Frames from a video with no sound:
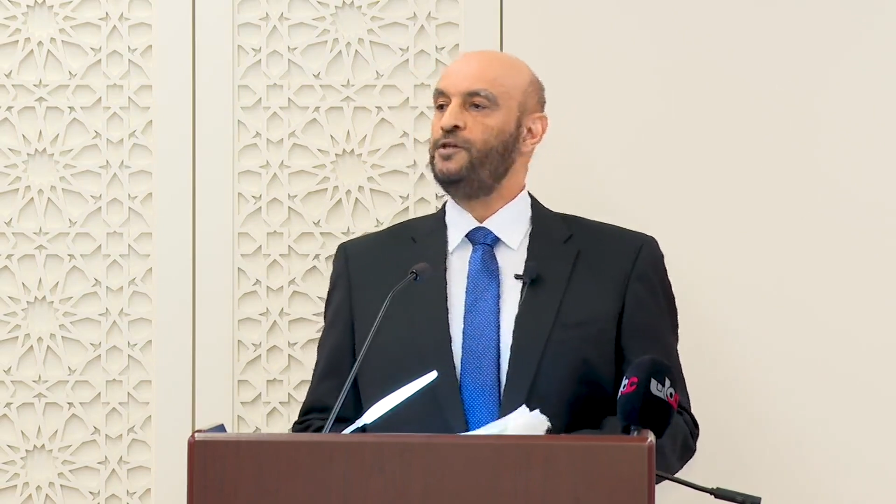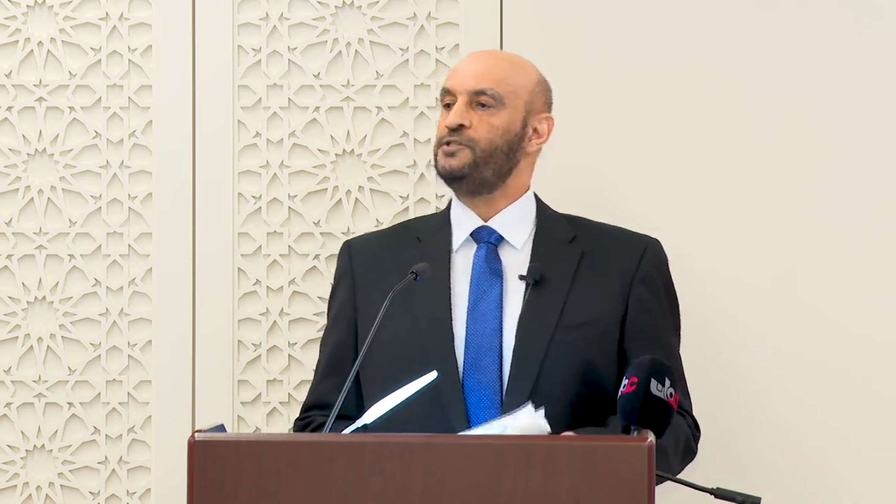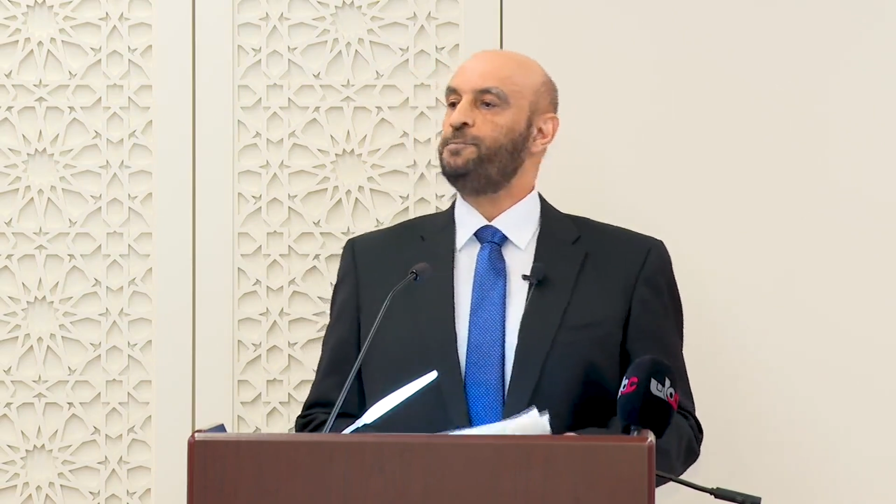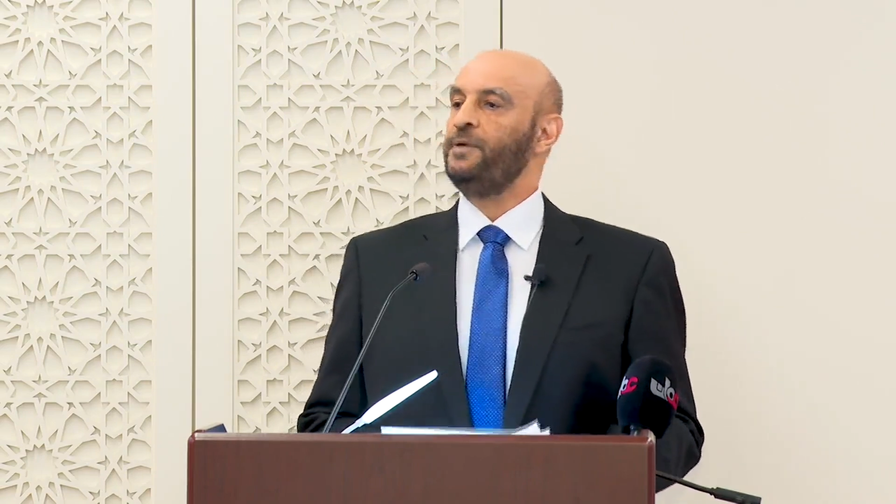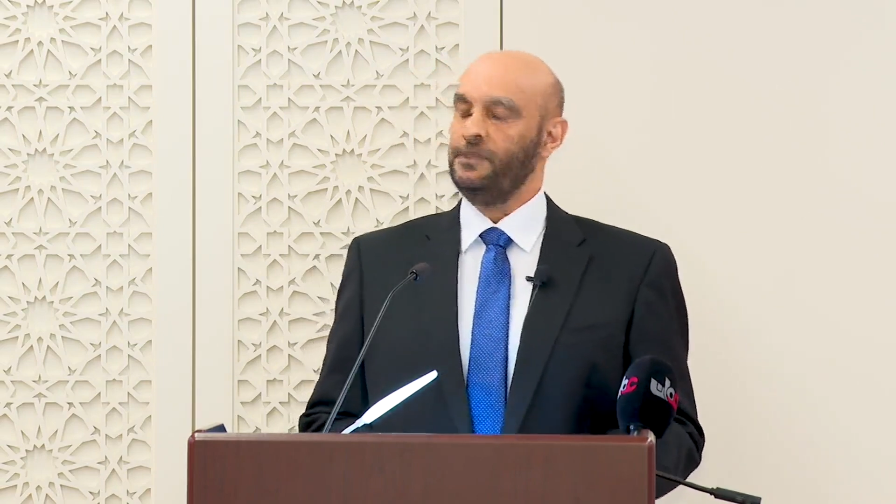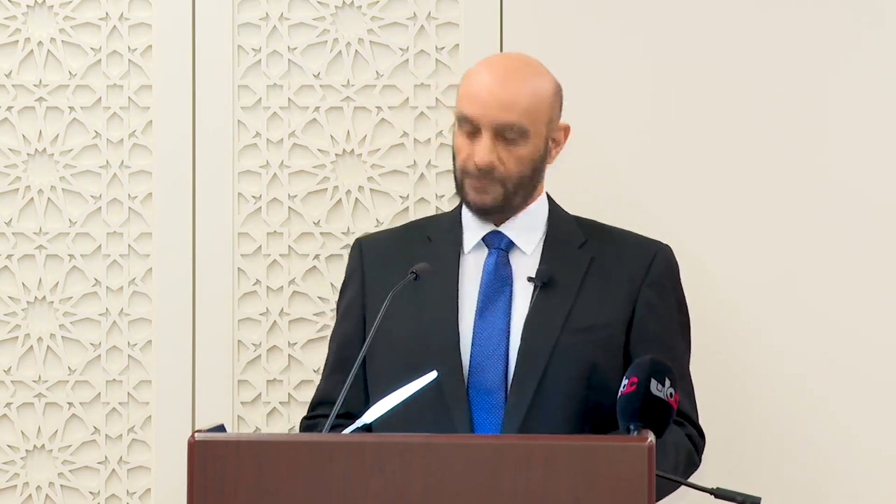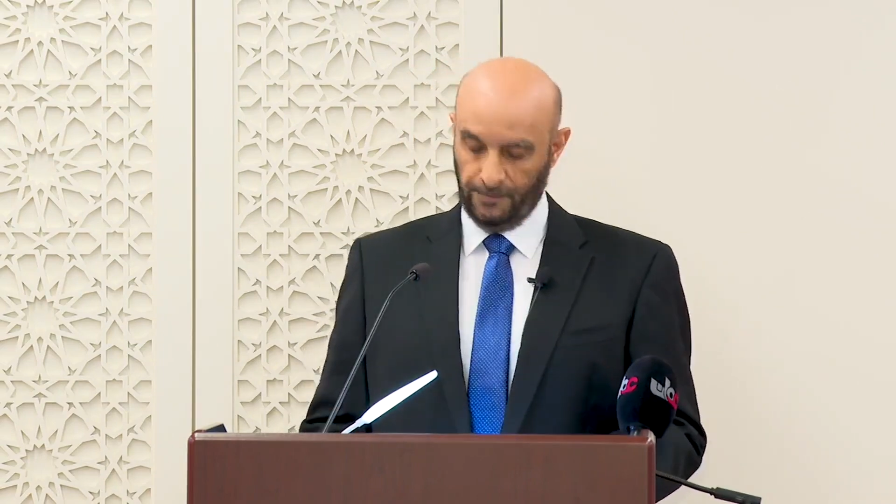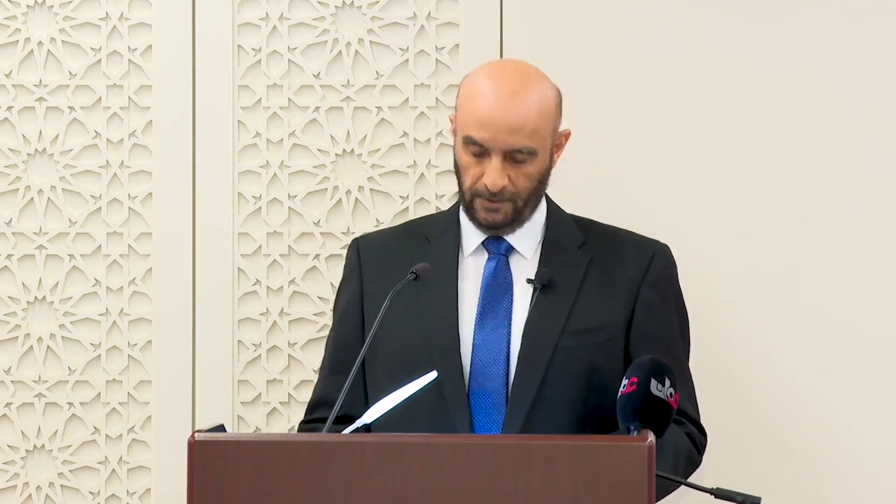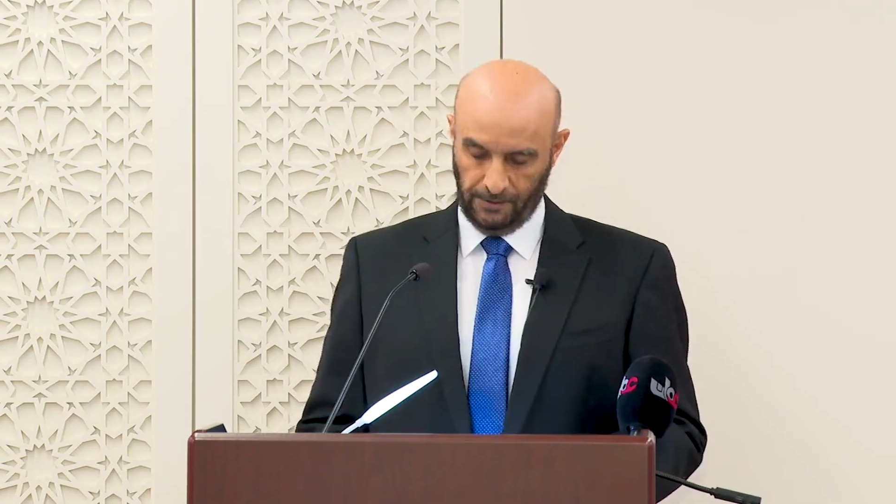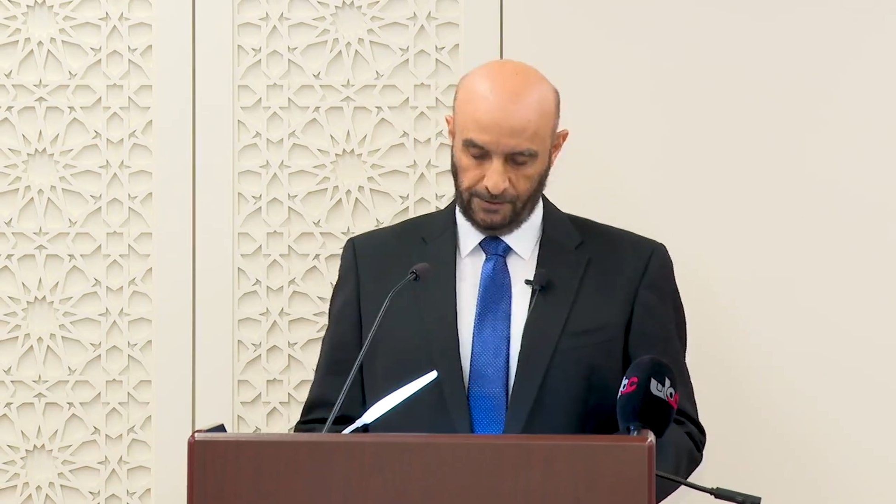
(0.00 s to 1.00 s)
these
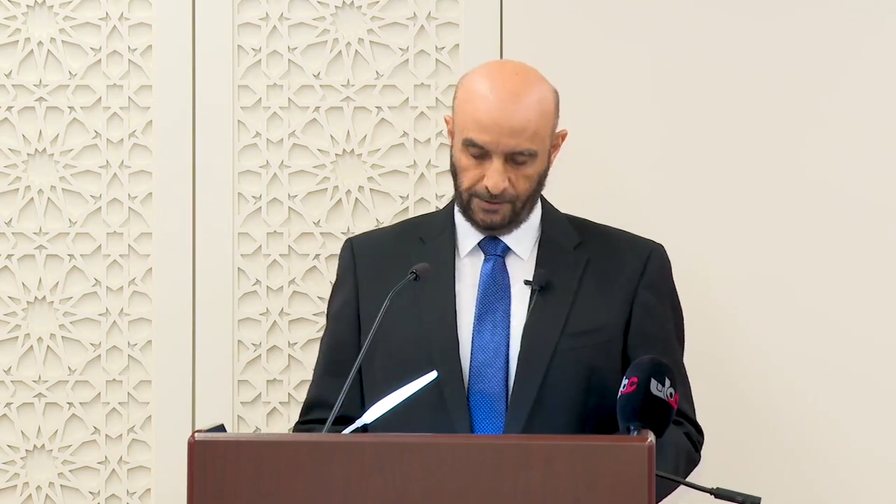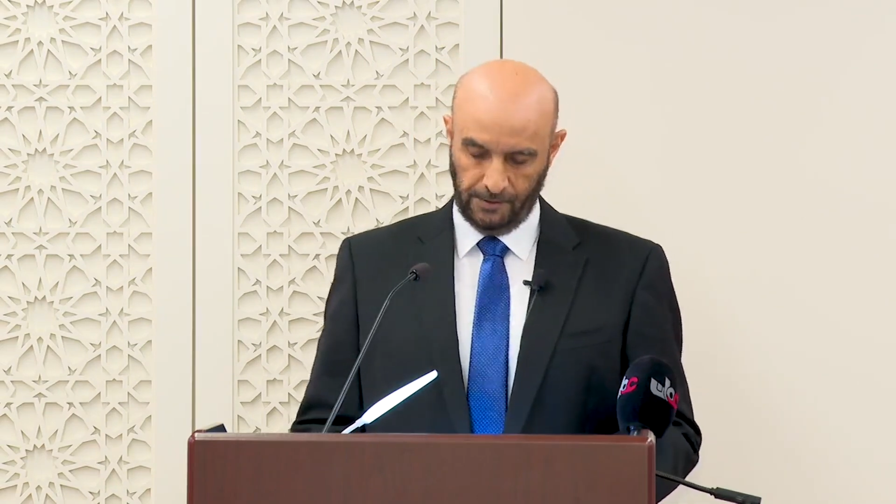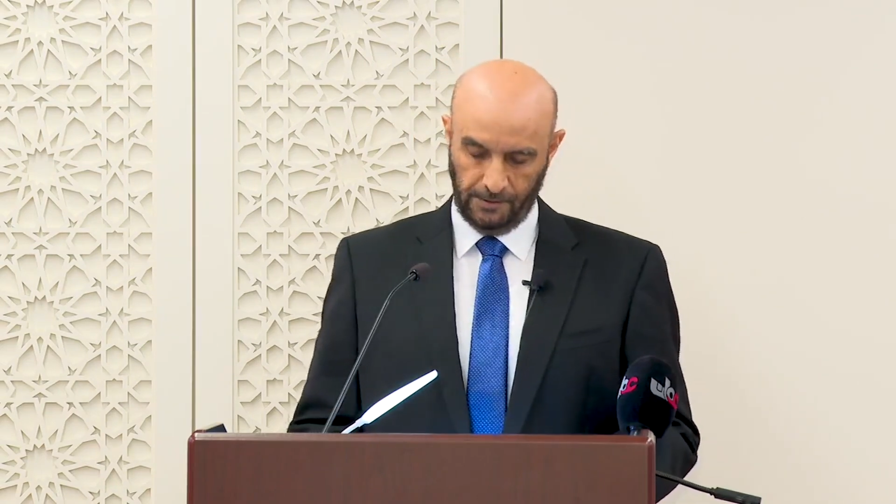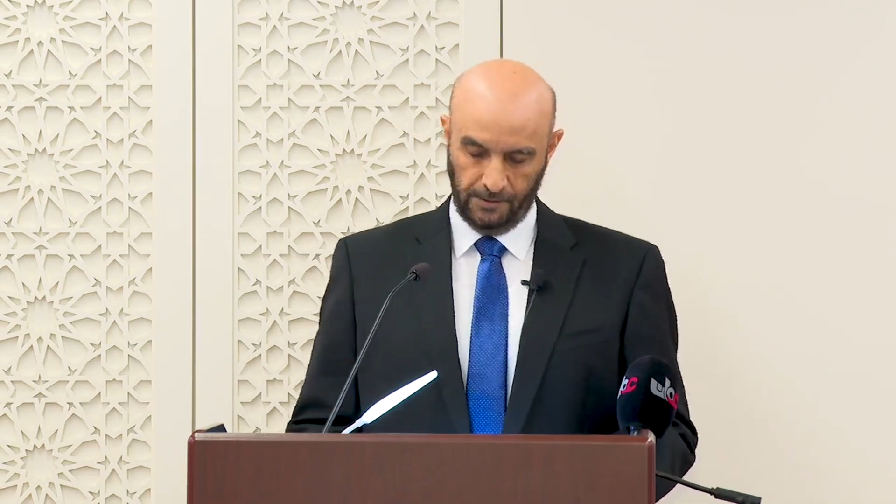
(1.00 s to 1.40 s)
principles,